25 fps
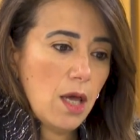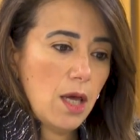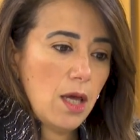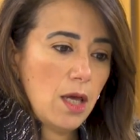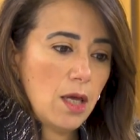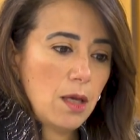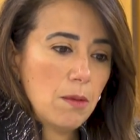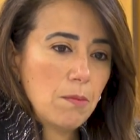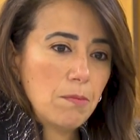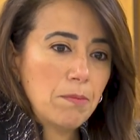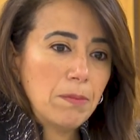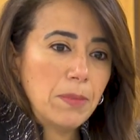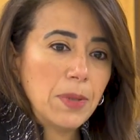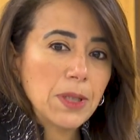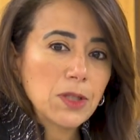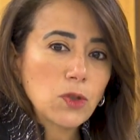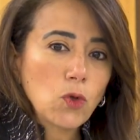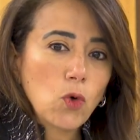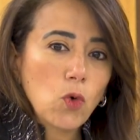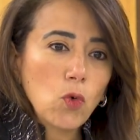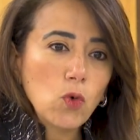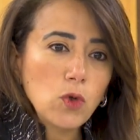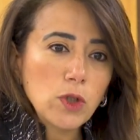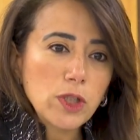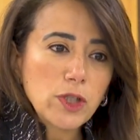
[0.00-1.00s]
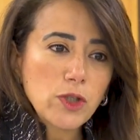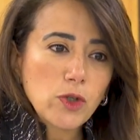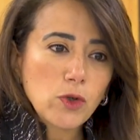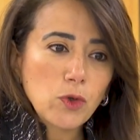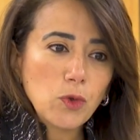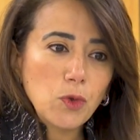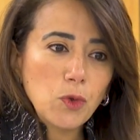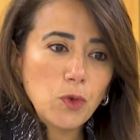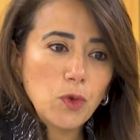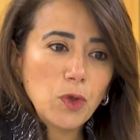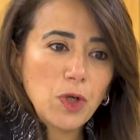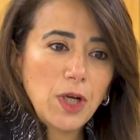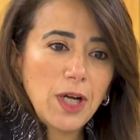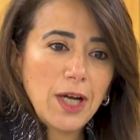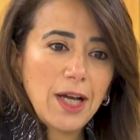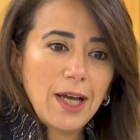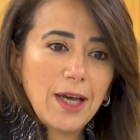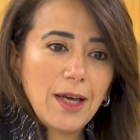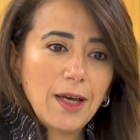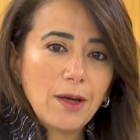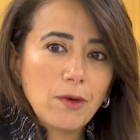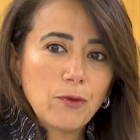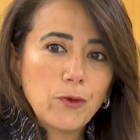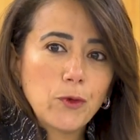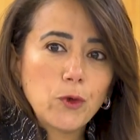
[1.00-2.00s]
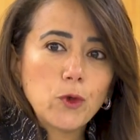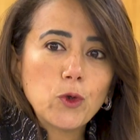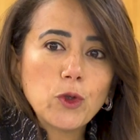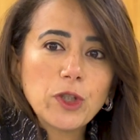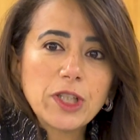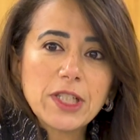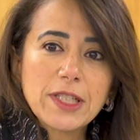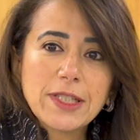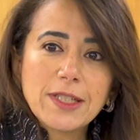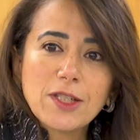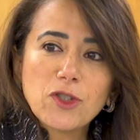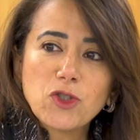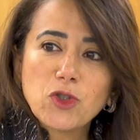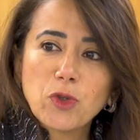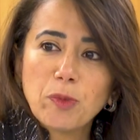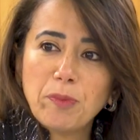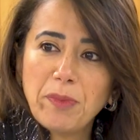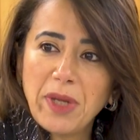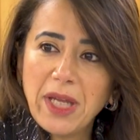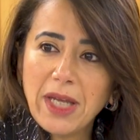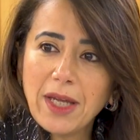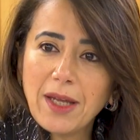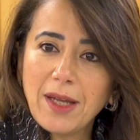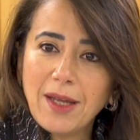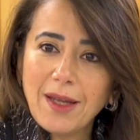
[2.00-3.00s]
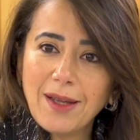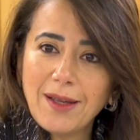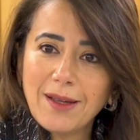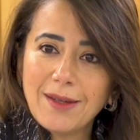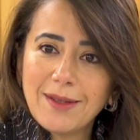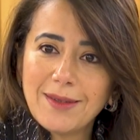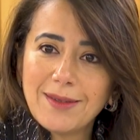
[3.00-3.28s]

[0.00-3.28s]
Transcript: Uh, but also uh, for decision making